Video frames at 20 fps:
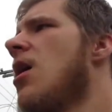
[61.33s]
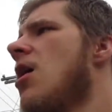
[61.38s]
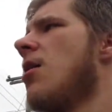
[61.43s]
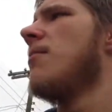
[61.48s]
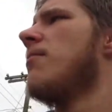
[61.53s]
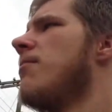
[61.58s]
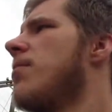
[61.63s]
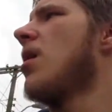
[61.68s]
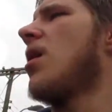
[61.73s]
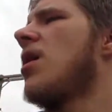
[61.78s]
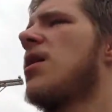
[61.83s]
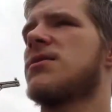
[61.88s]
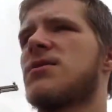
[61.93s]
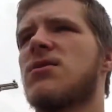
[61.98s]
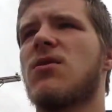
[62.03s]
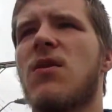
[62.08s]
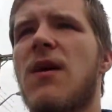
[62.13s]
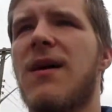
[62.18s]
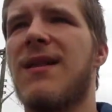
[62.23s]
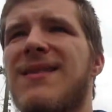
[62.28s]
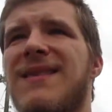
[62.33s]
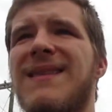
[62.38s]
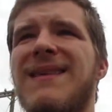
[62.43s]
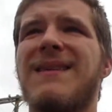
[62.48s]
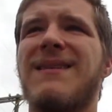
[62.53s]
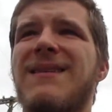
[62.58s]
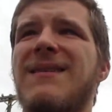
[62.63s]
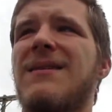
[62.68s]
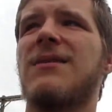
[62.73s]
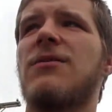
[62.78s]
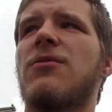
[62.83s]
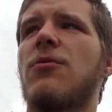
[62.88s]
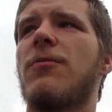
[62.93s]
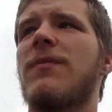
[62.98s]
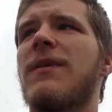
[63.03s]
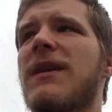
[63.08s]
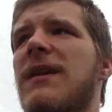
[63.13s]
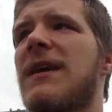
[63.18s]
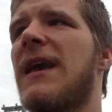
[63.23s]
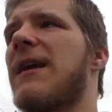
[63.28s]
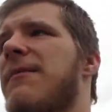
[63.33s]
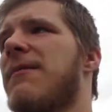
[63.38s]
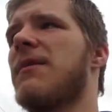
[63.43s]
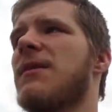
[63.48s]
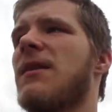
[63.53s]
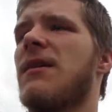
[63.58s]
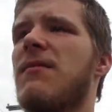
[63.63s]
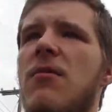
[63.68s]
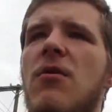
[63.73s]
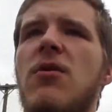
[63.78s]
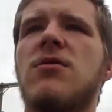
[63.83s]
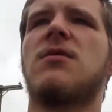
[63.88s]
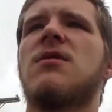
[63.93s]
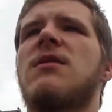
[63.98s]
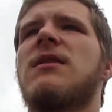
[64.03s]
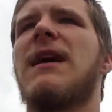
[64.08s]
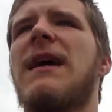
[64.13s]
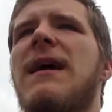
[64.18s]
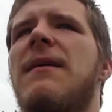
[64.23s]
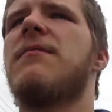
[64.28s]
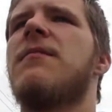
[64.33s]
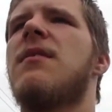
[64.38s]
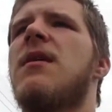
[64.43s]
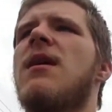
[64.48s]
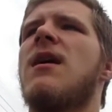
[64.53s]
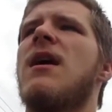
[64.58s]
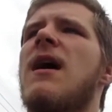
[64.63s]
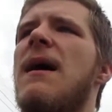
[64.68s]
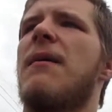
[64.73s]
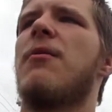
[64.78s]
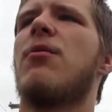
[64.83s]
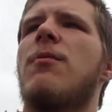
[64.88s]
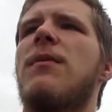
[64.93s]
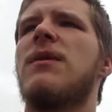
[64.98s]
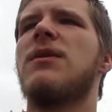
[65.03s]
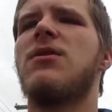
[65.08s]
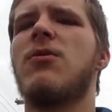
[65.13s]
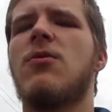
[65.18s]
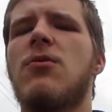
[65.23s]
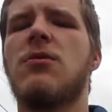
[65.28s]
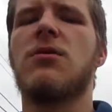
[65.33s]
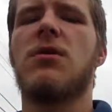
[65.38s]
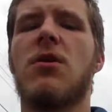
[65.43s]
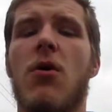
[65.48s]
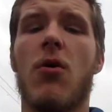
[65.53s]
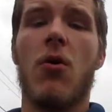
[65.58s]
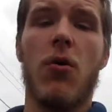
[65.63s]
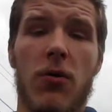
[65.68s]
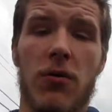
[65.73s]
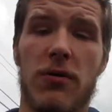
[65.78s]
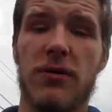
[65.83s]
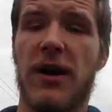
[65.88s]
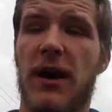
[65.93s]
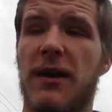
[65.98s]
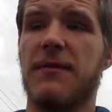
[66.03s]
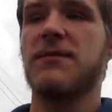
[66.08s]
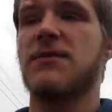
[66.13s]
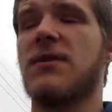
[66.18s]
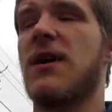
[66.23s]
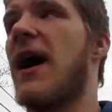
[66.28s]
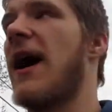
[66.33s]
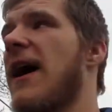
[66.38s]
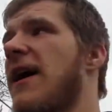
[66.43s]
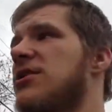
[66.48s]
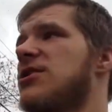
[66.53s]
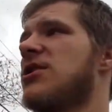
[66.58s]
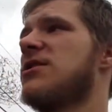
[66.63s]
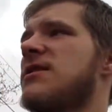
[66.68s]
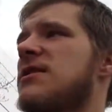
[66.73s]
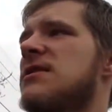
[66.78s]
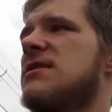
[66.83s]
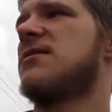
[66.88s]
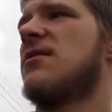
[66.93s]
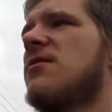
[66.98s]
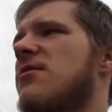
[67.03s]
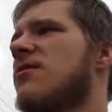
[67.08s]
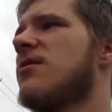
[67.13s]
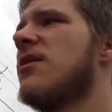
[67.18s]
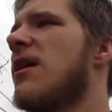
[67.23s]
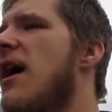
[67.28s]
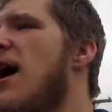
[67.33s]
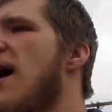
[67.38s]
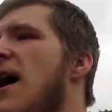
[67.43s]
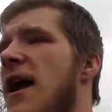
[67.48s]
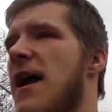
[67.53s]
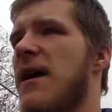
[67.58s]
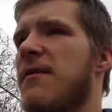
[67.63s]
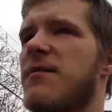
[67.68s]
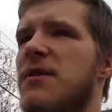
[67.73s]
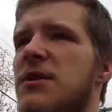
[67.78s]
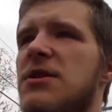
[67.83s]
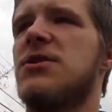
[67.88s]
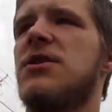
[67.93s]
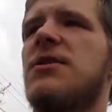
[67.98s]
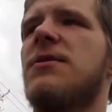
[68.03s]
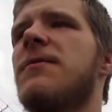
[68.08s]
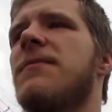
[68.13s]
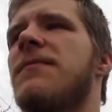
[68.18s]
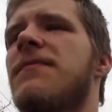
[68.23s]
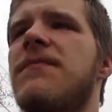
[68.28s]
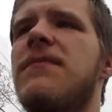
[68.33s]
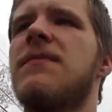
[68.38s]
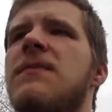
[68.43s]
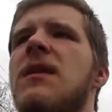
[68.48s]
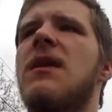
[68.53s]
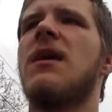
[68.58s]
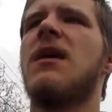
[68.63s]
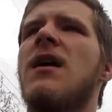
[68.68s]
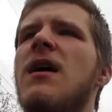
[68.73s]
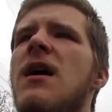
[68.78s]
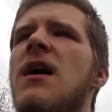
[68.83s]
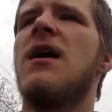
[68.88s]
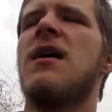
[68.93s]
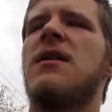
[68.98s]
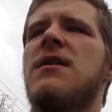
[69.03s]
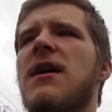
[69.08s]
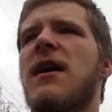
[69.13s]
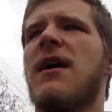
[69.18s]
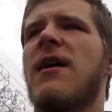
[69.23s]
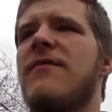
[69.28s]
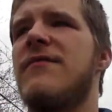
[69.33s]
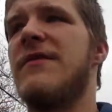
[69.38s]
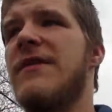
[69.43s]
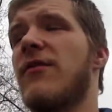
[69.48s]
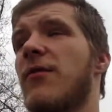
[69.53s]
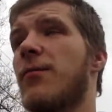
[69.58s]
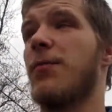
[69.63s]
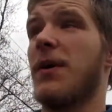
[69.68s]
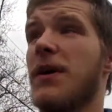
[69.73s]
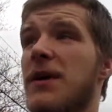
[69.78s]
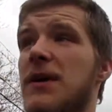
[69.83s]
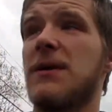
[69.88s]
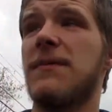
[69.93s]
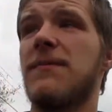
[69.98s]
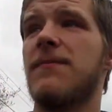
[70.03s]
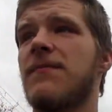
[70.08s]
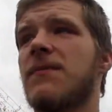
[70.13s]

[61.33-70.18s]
but also a little bit of gaming. Now most of the time, I'm gonna be doing horror games. I just installed Amnesia. Now I've never played it.